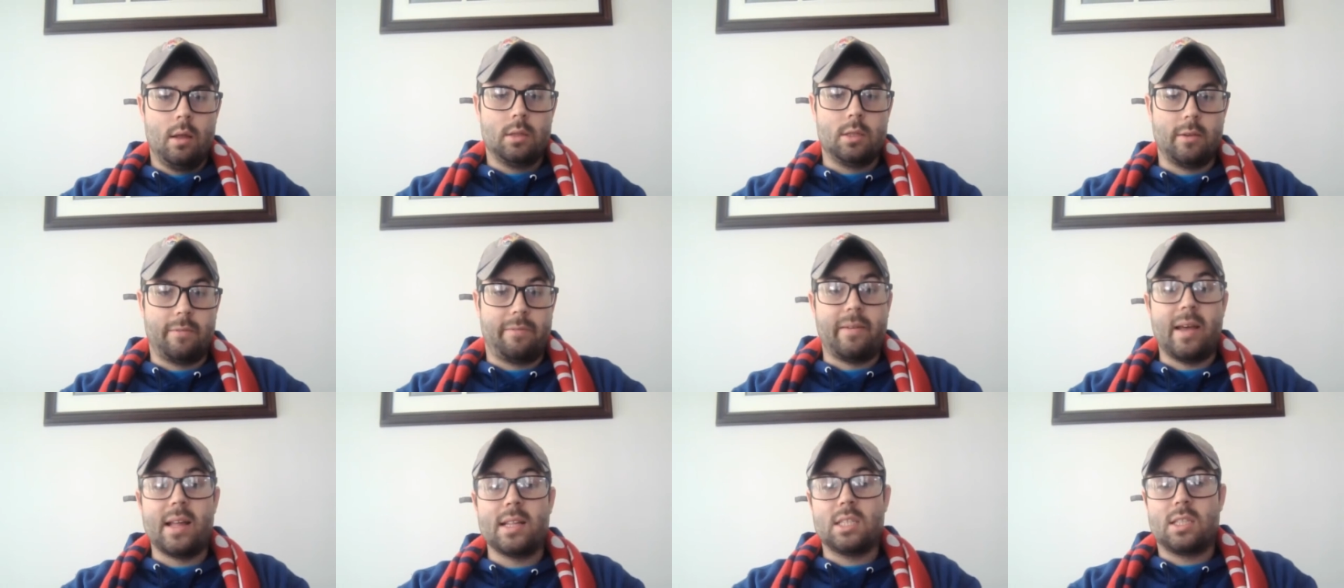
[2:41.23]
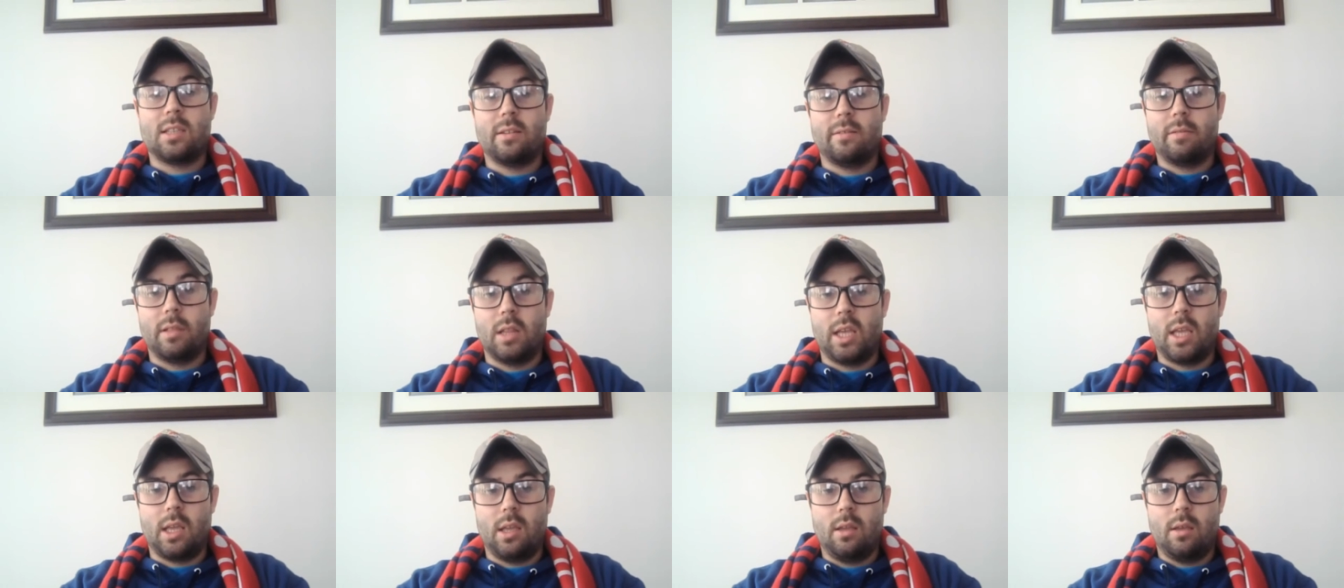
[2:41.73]

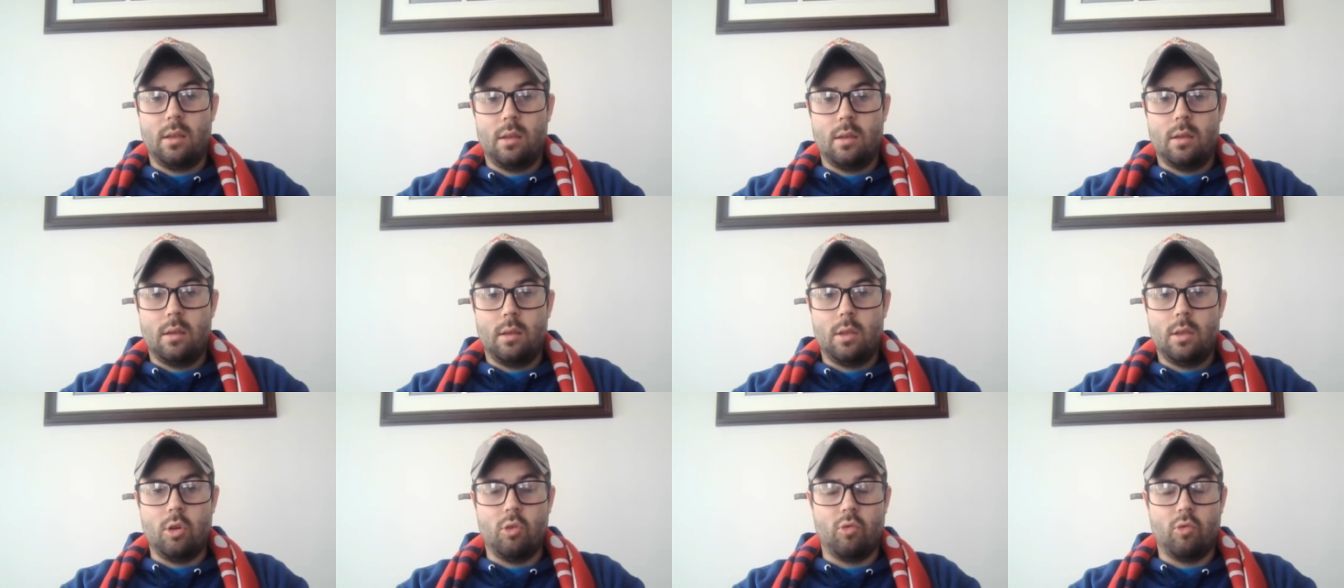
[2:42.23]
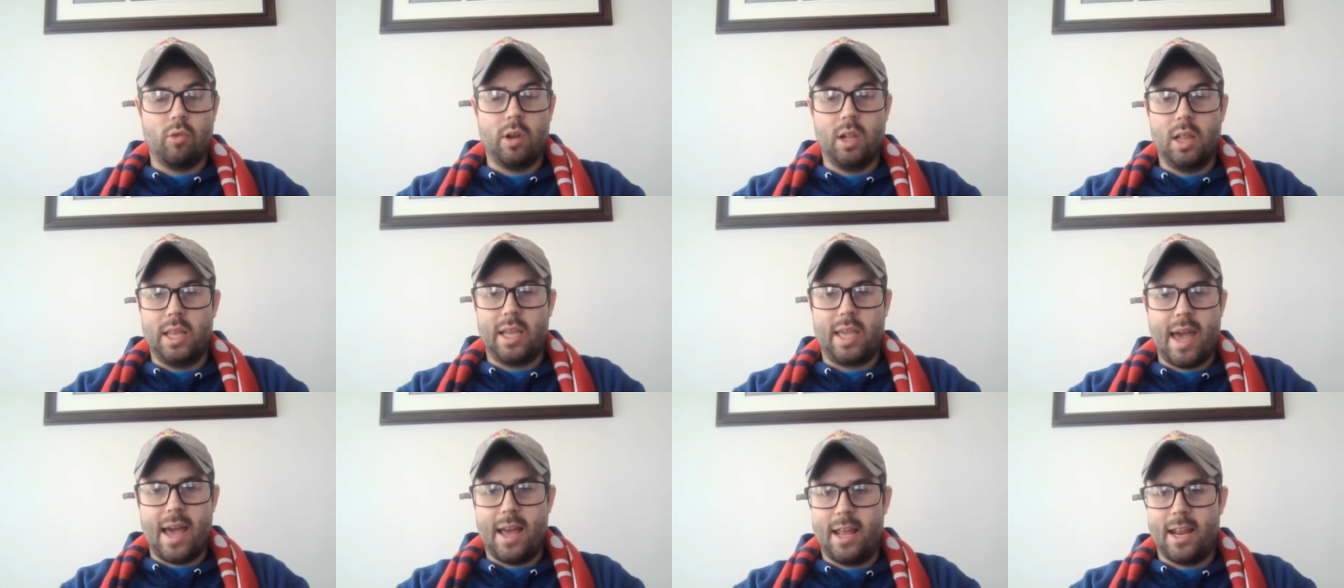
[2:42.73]
Defensively, you
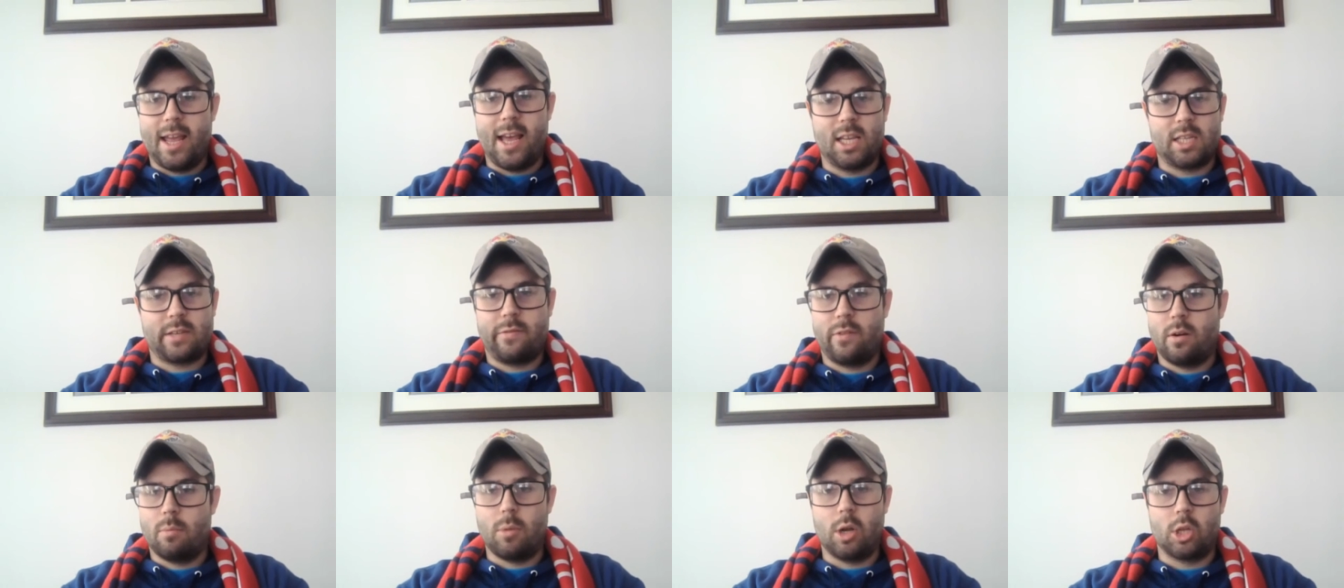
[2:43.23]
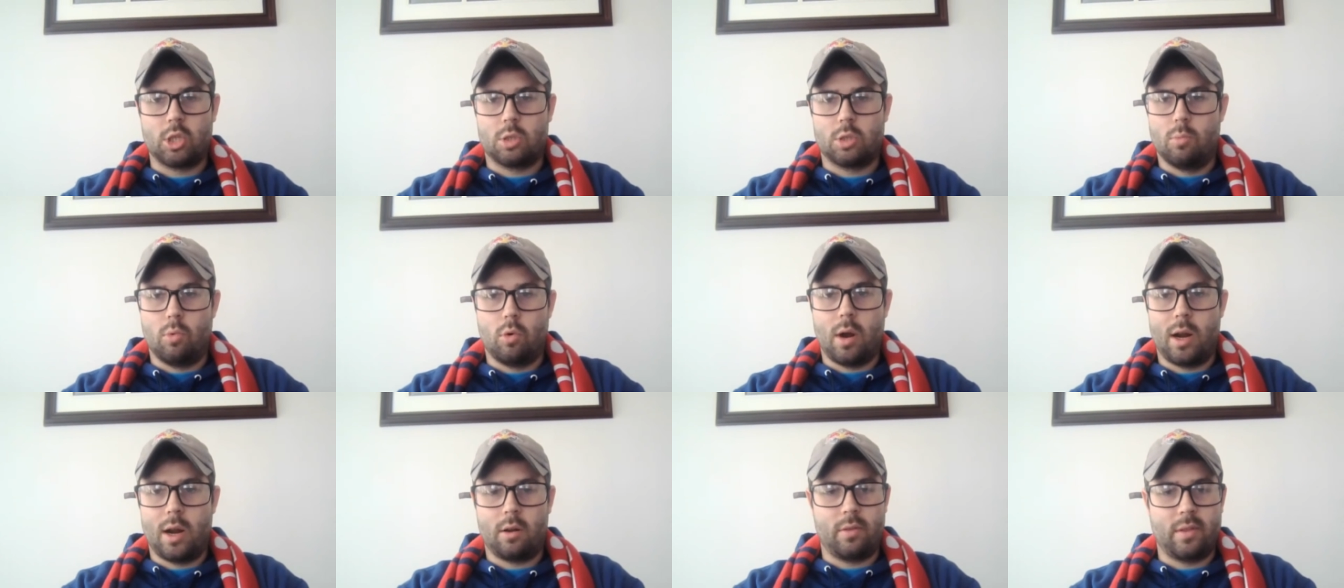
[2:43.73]
really can't ask for much
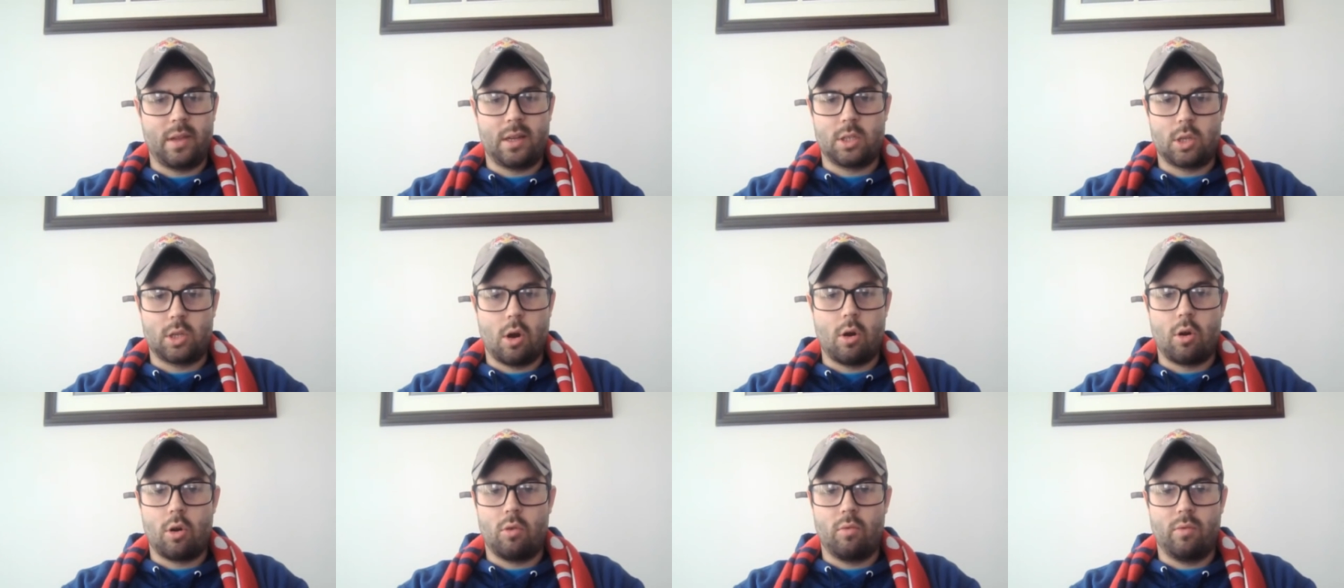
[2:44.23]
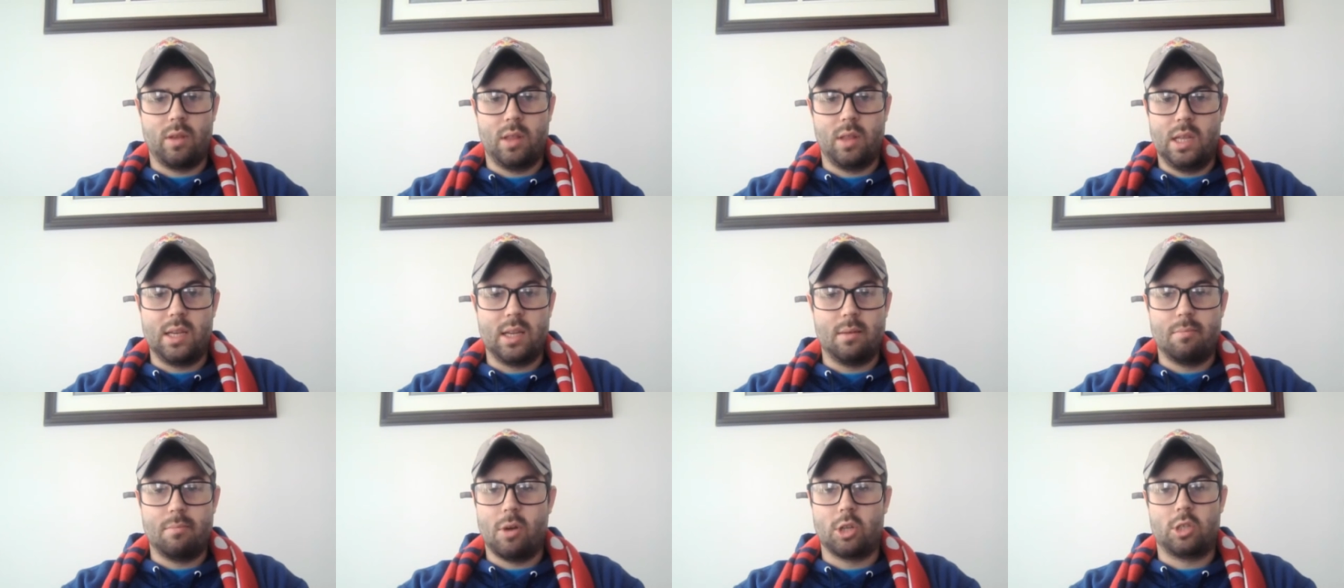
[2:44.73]
more. I don't think Turner really
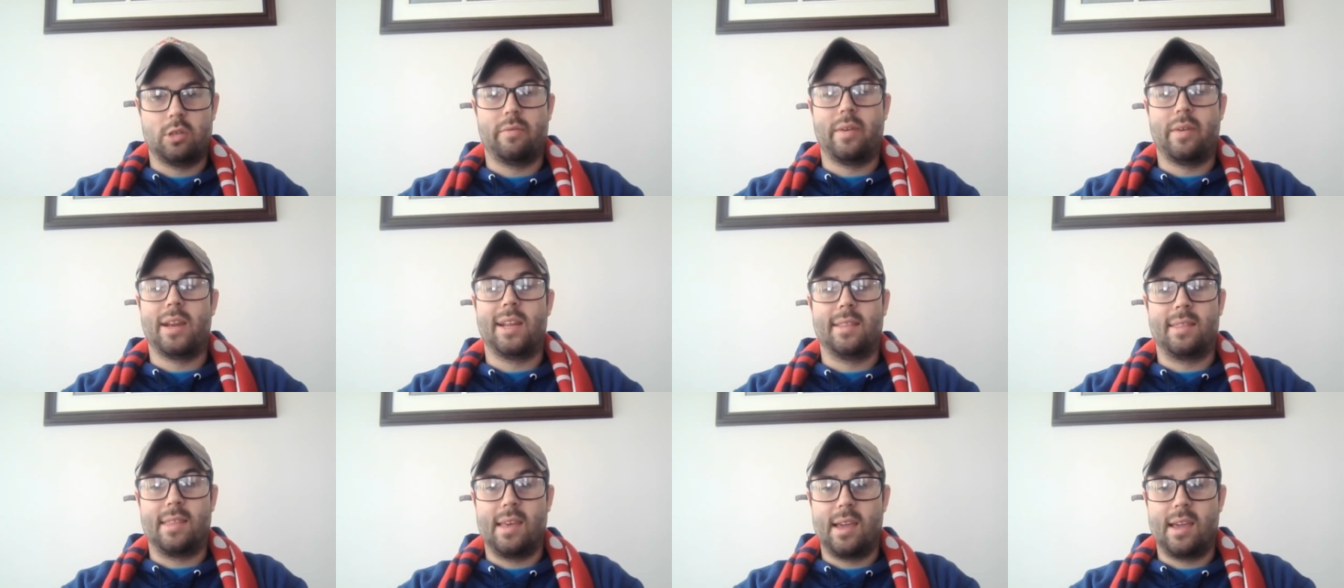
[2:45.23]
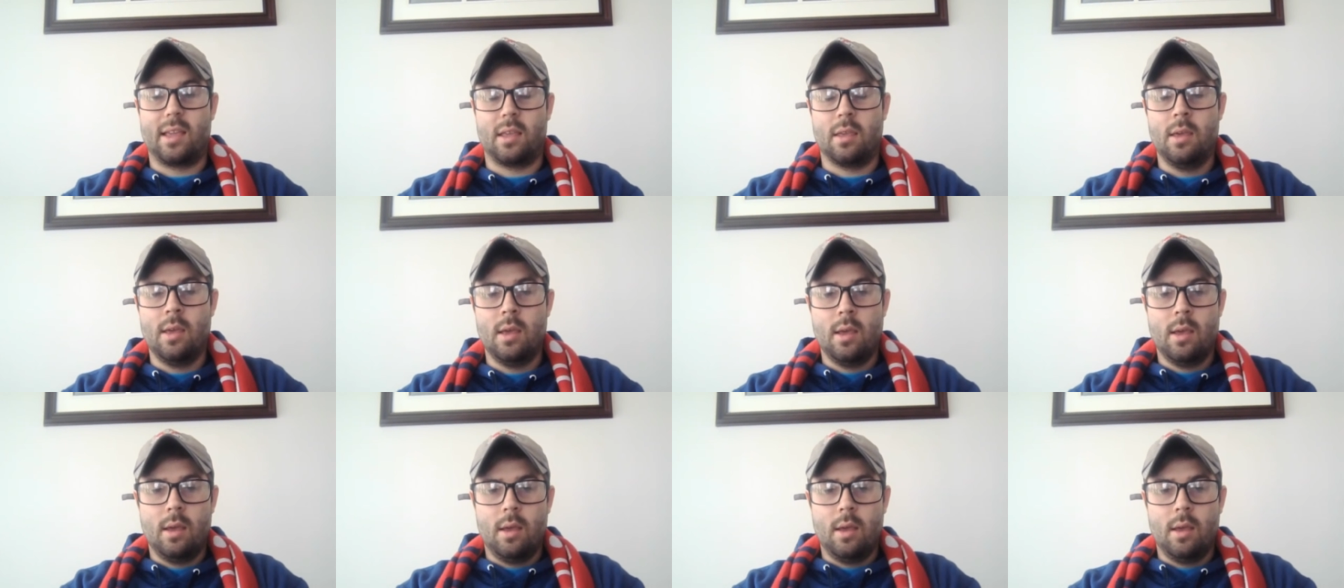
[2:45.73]
did much of anything.